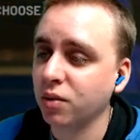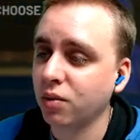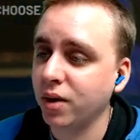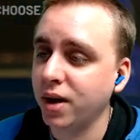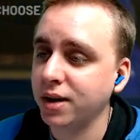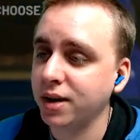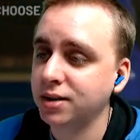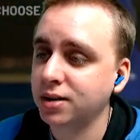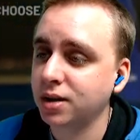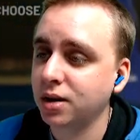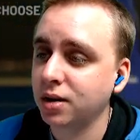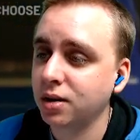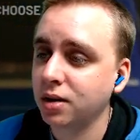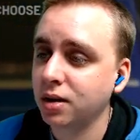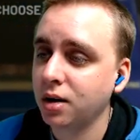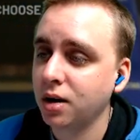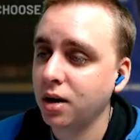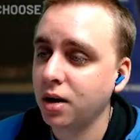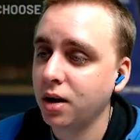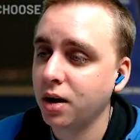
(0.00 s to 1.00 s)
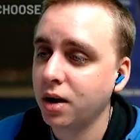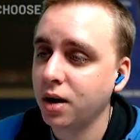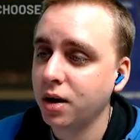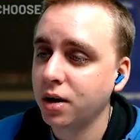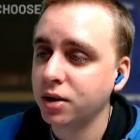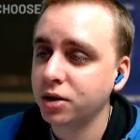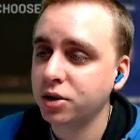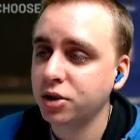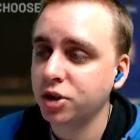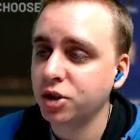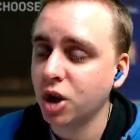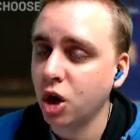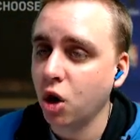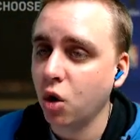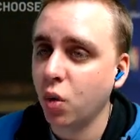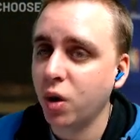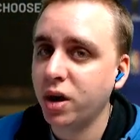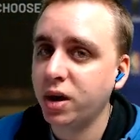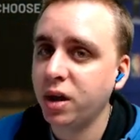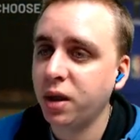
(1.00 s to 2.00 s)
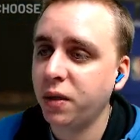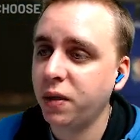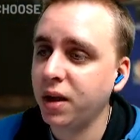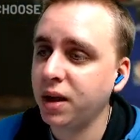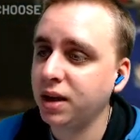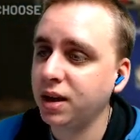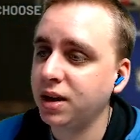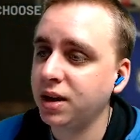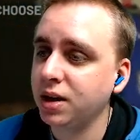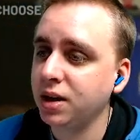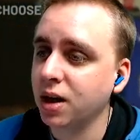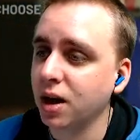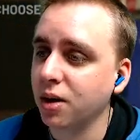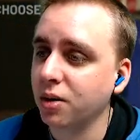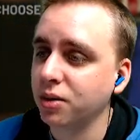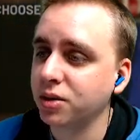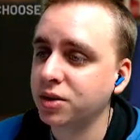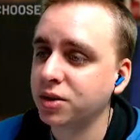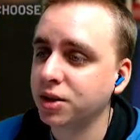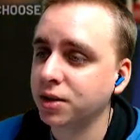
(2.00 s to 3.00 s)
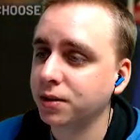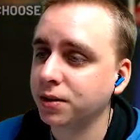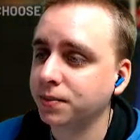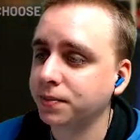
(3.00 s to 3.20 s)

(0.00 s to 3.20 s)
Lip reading: a risk. So where do you think he goes?